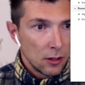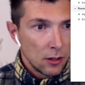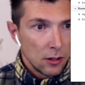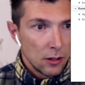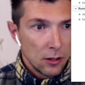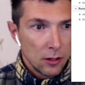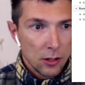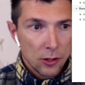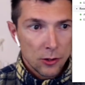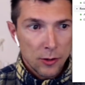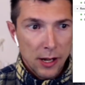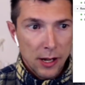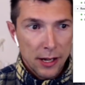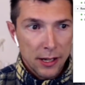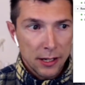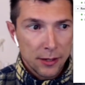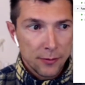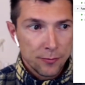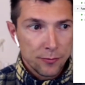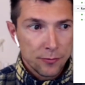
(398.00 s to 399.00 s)

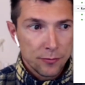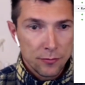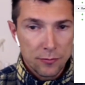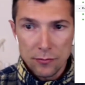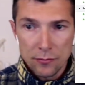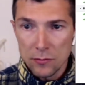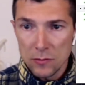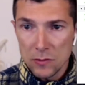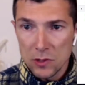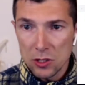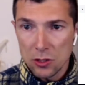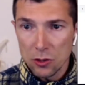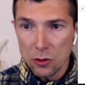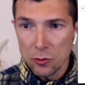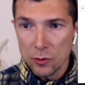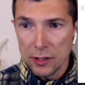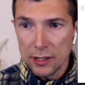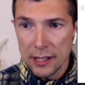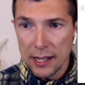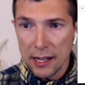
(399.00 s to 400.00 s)
Alrighty, so
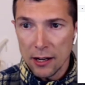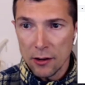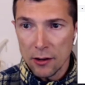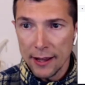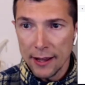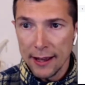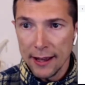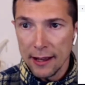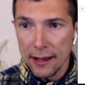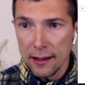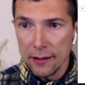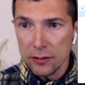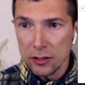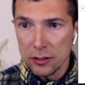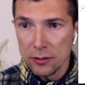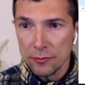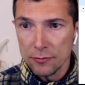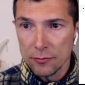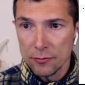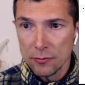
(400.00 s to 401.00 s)
we now have
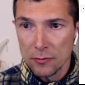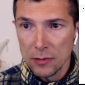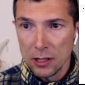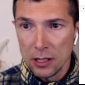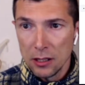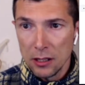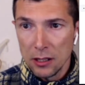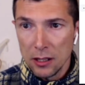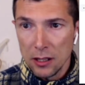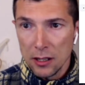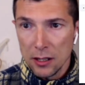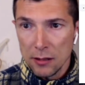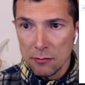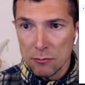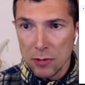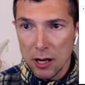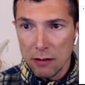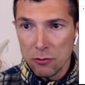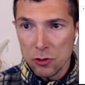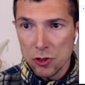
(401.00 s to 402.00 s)

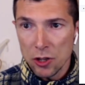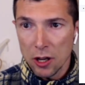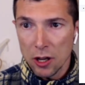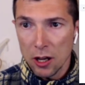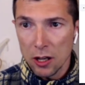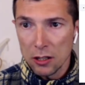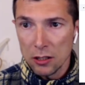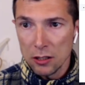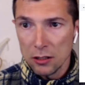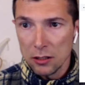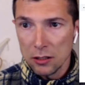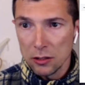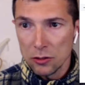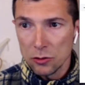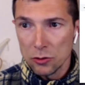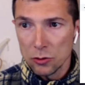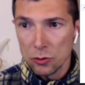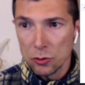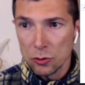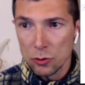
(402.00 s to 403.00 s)
Bravo Charlie, the
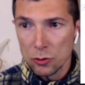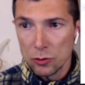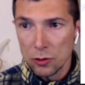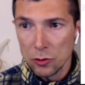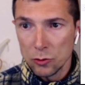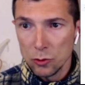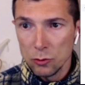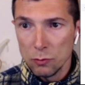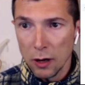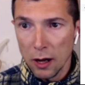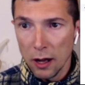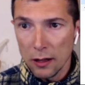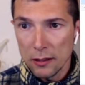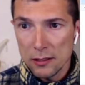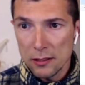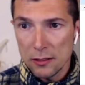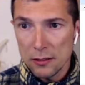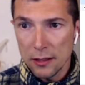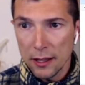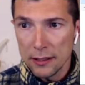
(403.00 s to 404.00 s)
two
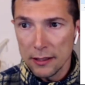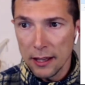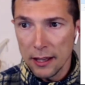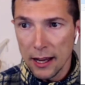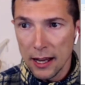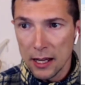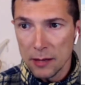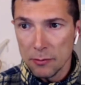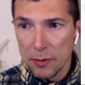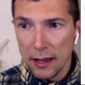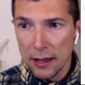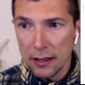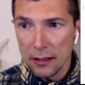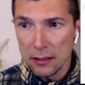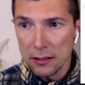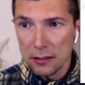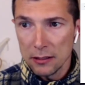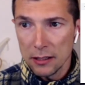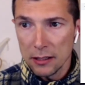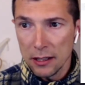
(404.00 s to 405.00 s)
bots and the
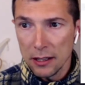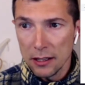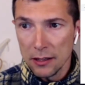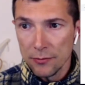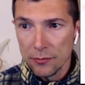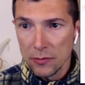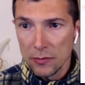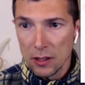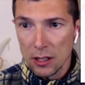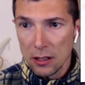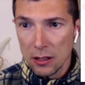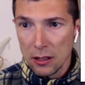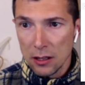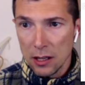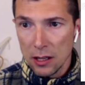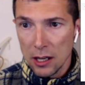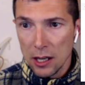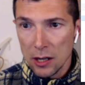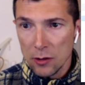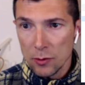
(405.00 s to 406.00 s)
iPad in there,
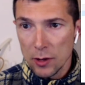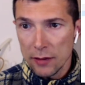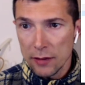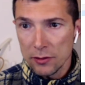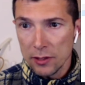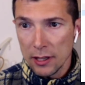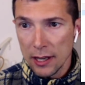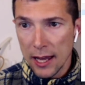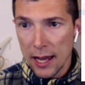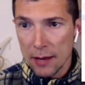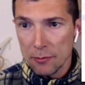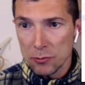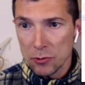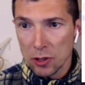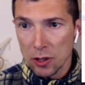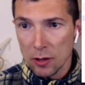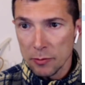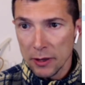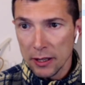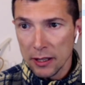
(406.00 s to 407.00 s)
and we have the
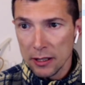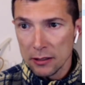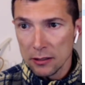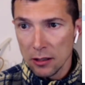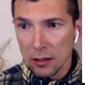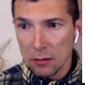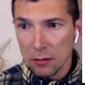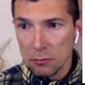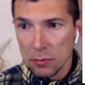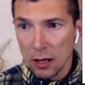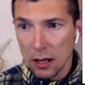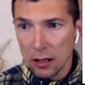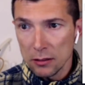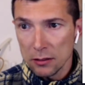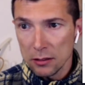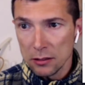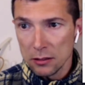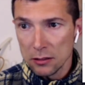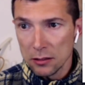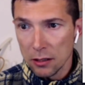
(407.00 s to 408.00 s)
laptop and the other bot
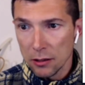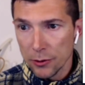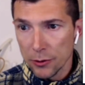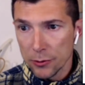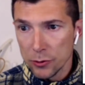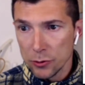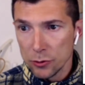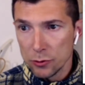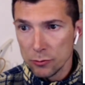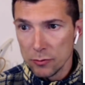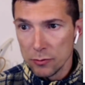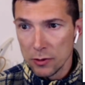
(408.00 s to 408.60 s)
in the other room.